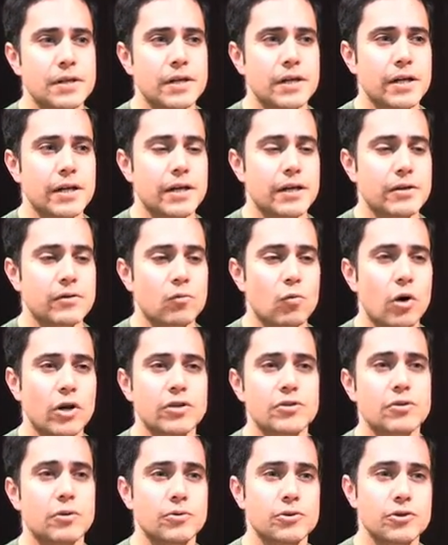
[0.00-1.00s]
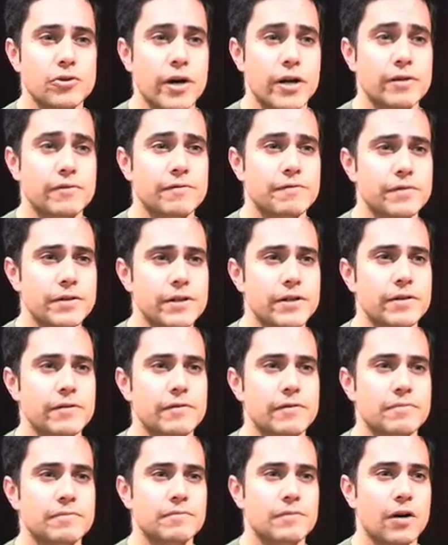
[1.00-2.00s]
And one soldier tried to feed
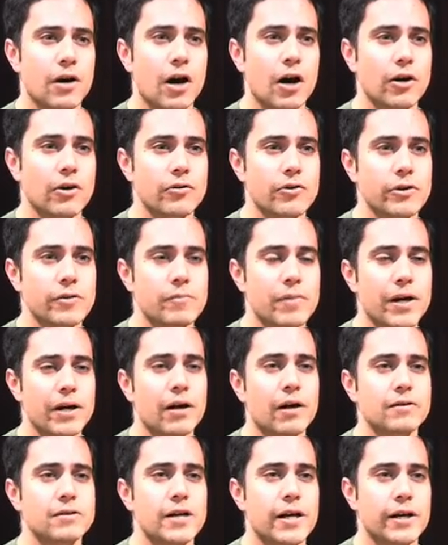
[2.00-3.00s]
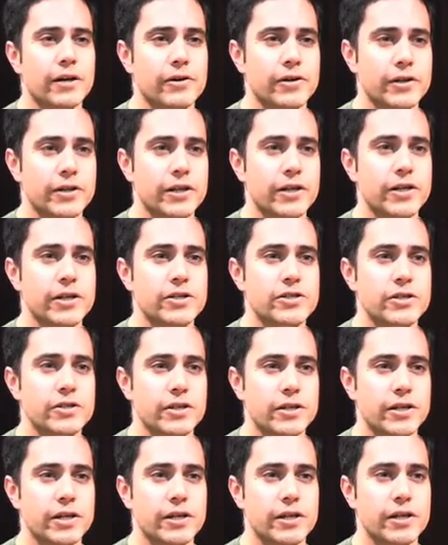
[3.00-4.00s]
a hungry Bengal tiger in a cage, and
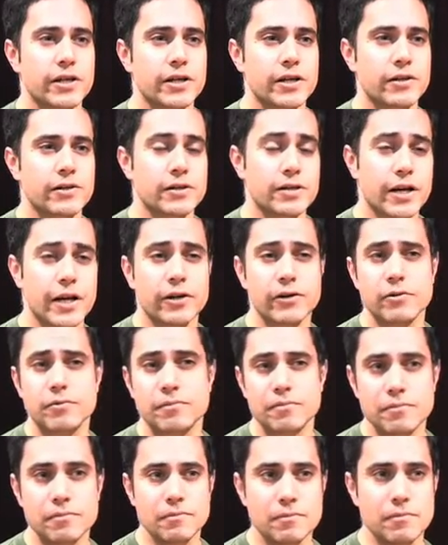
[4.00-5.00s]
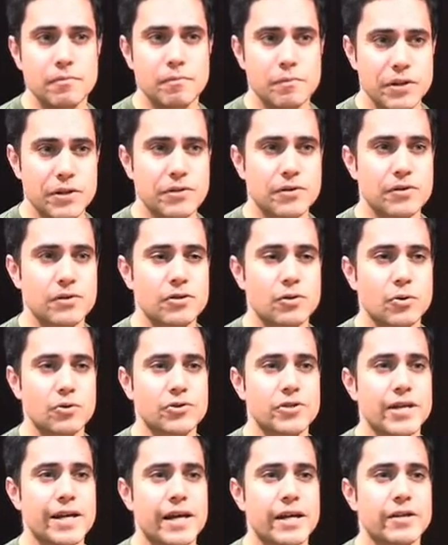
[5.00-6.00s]
the, ca and the tiger bit the
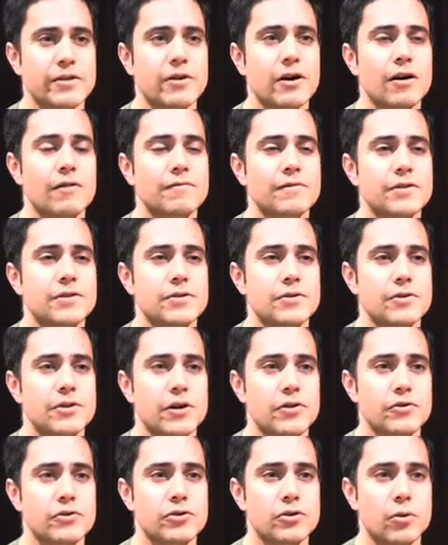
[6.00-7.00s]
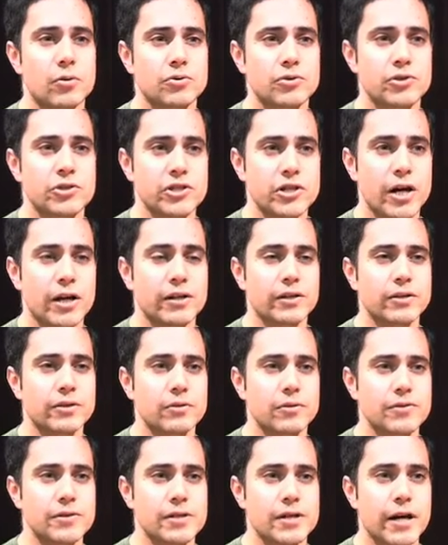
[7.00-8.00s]
soldier's hand off, and so the other soldier shot and
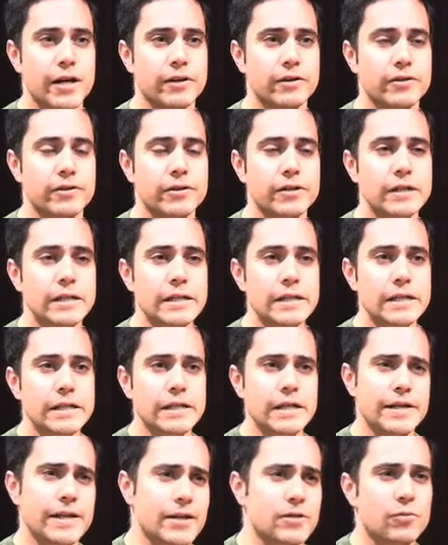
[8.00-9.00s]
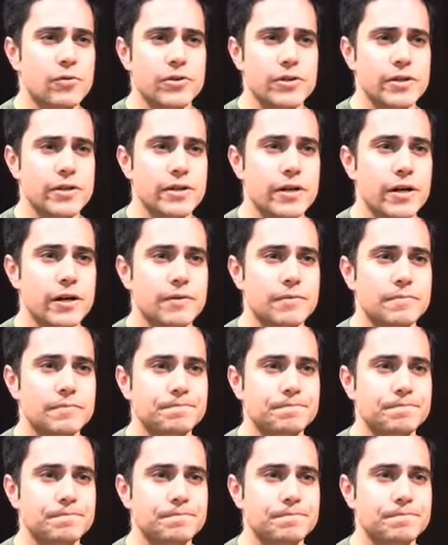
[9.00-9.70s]
killed the tiger. And that's where the, uh,